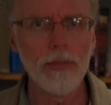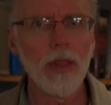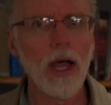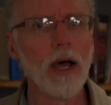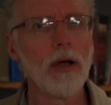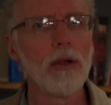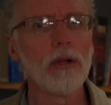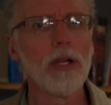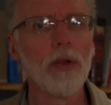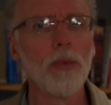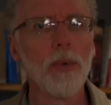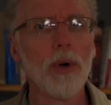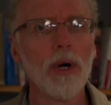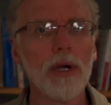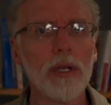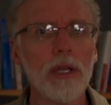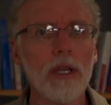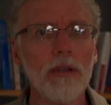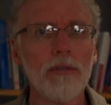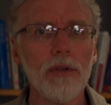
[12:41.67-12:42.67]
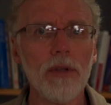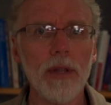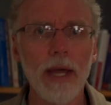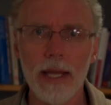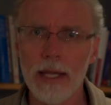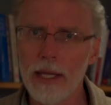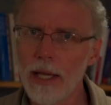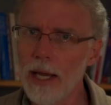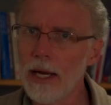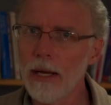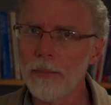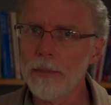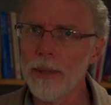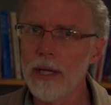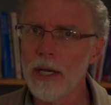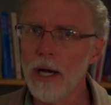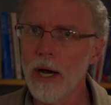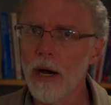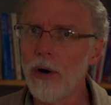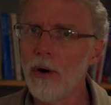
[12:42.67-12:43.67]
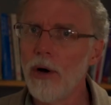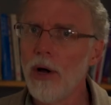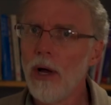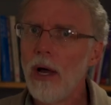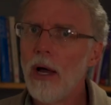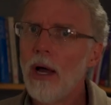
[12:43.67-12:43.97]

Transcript: Not only will it give you that get up and go,